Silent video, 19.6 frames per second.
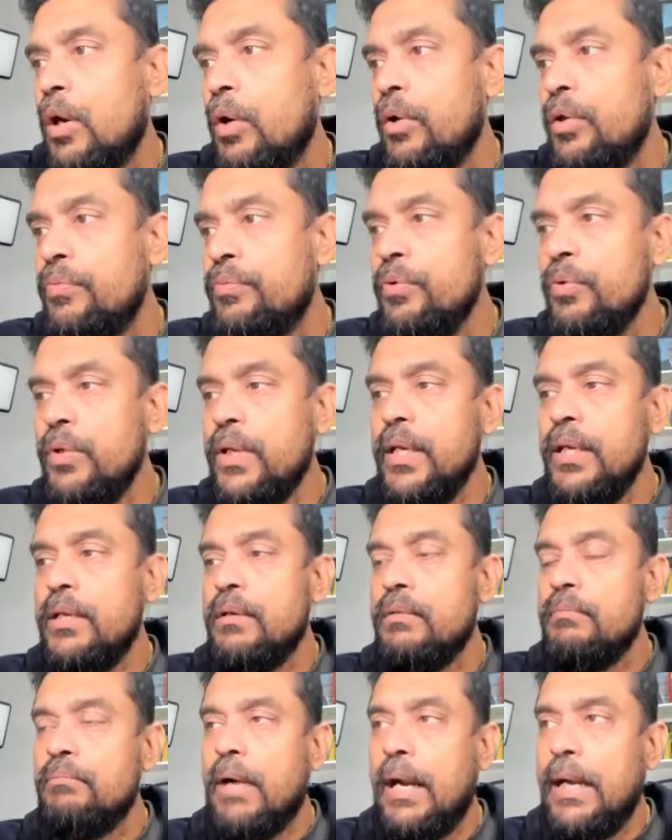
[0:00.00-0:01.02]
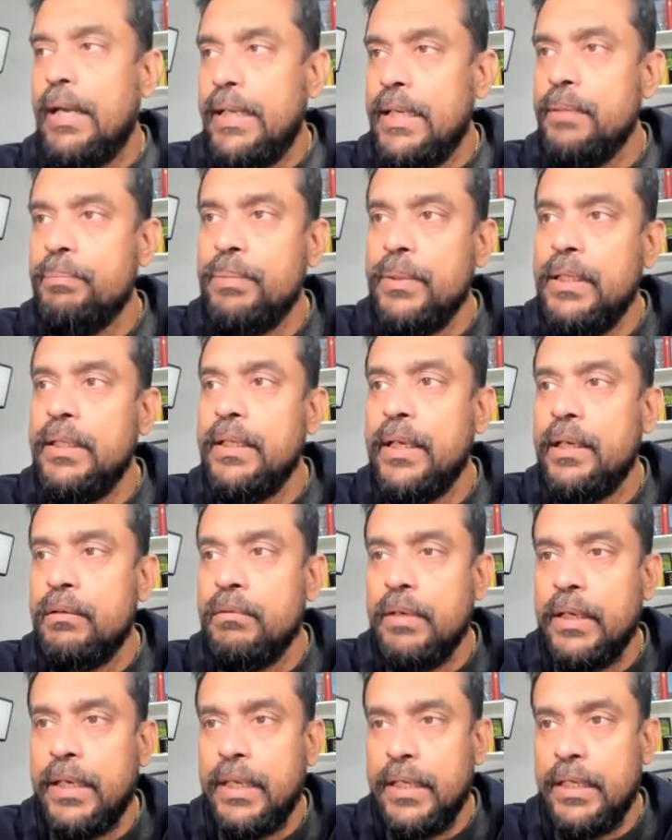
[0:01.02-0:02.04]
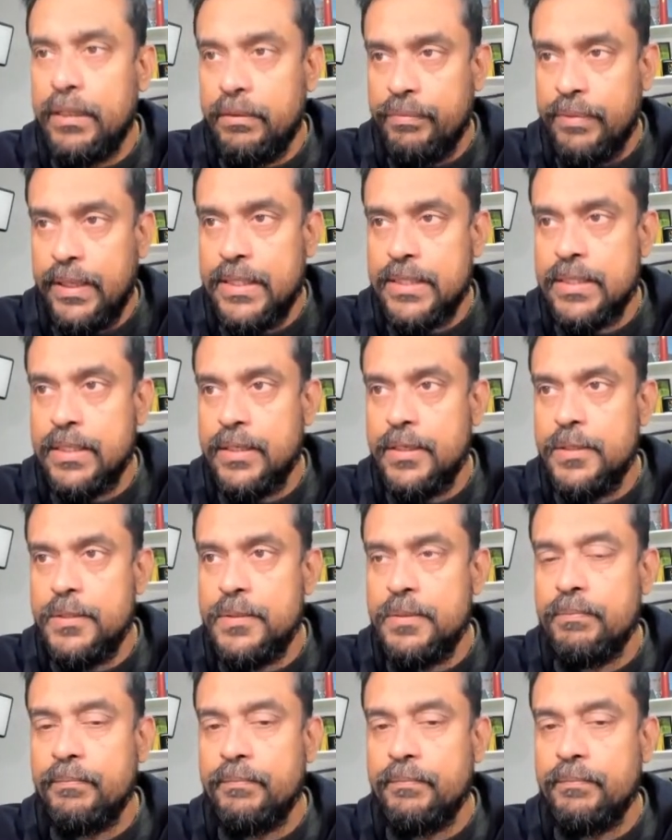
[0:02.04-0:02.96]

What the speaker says: if you need multiple network interfaces,